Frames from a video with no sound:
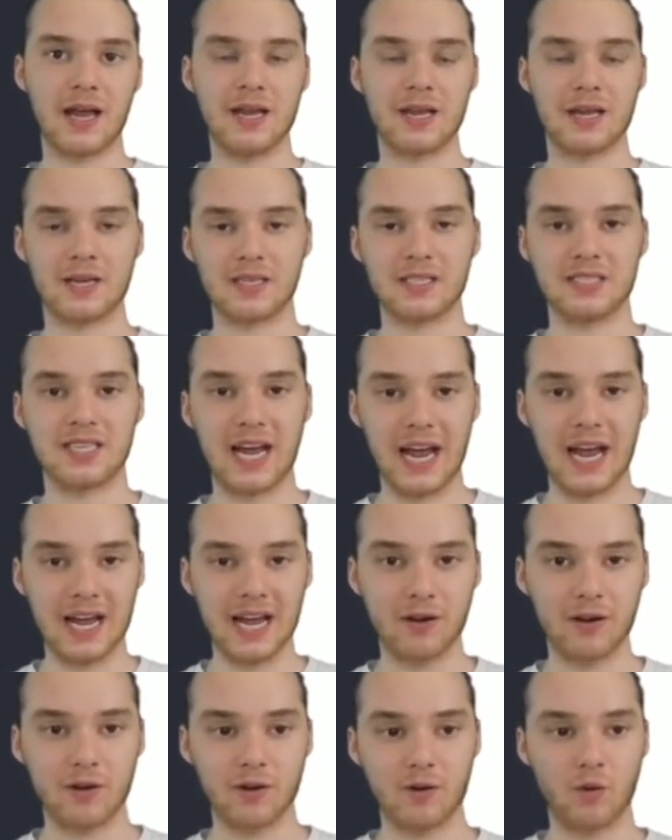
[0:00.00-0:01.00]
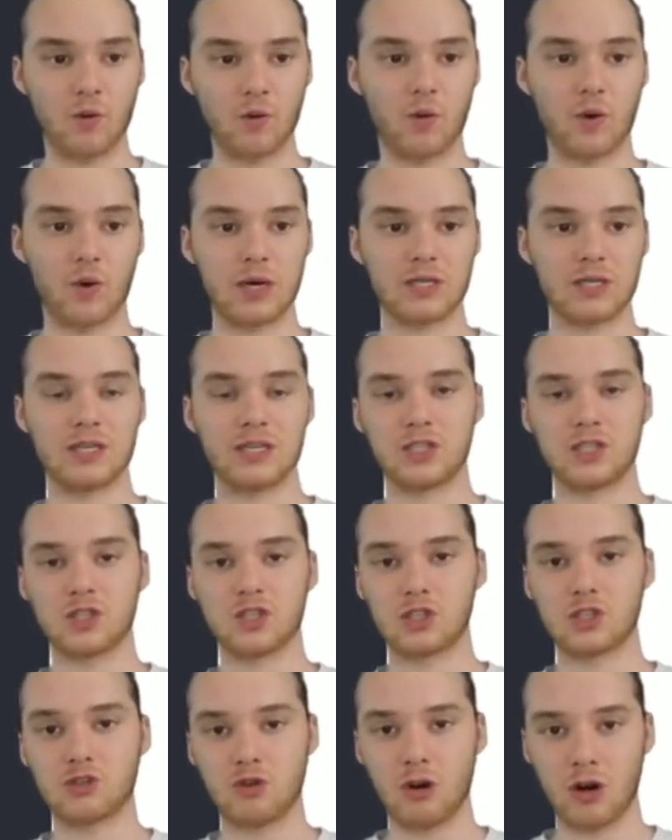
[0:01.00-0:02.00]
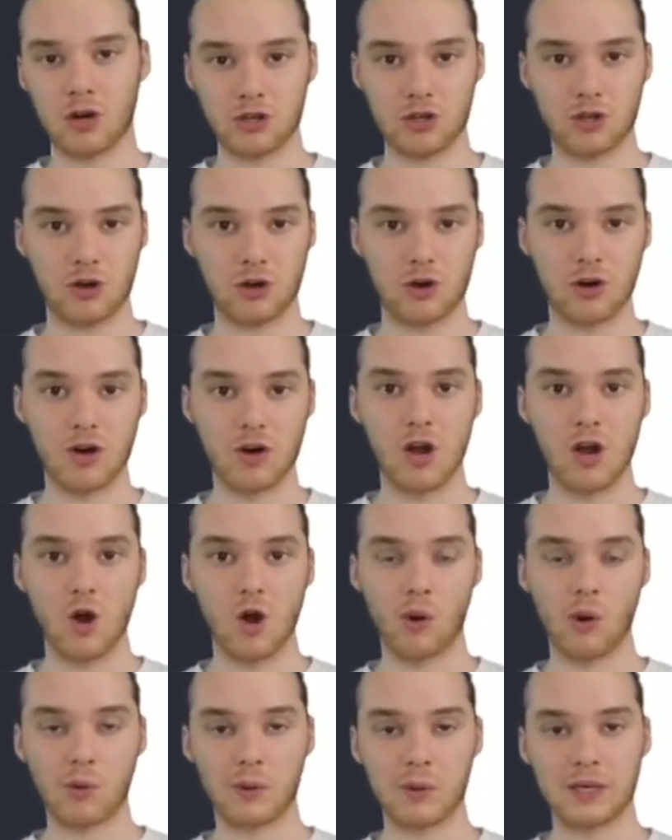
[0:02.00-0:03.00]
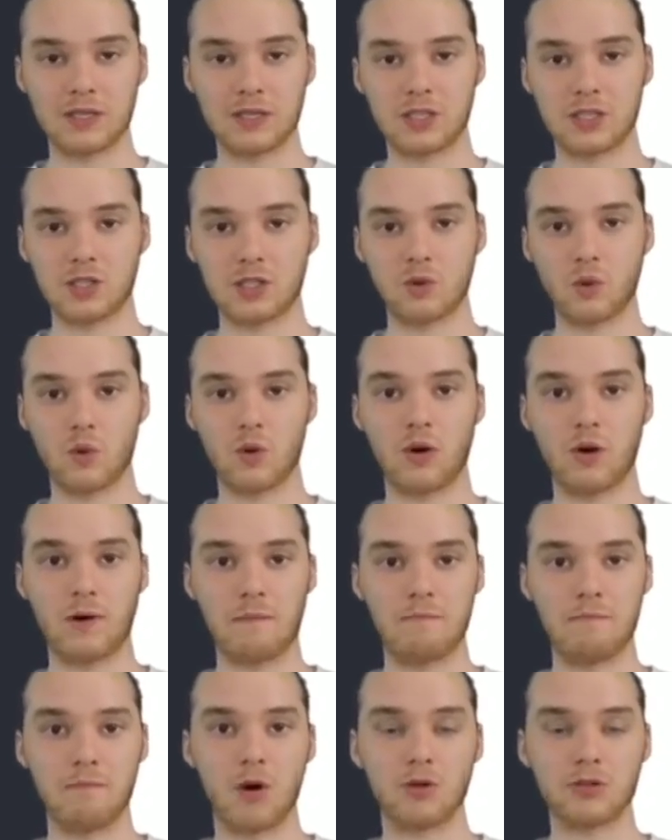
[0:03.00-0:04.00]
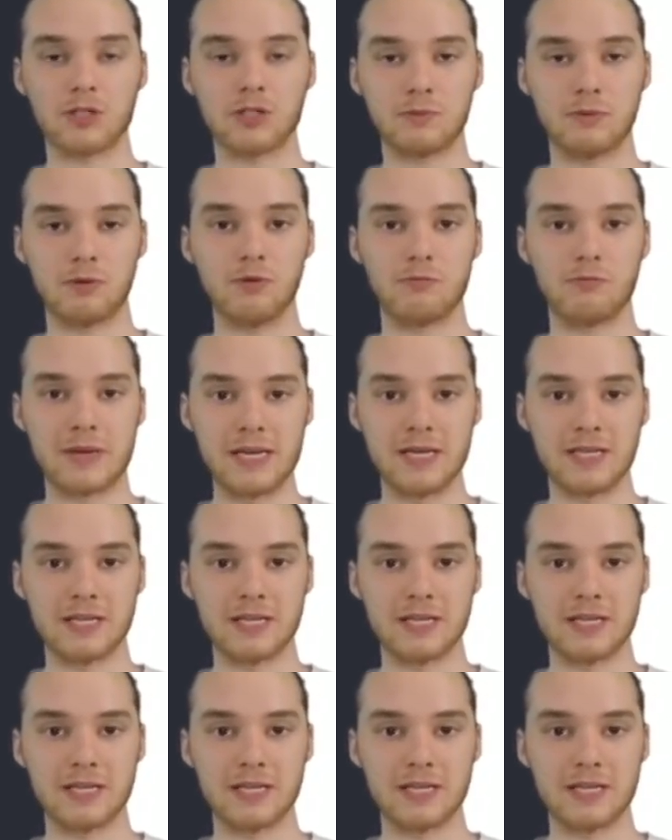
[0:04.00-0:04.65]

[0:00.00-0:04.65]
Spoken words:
a container, or it's a structure where we can store multiple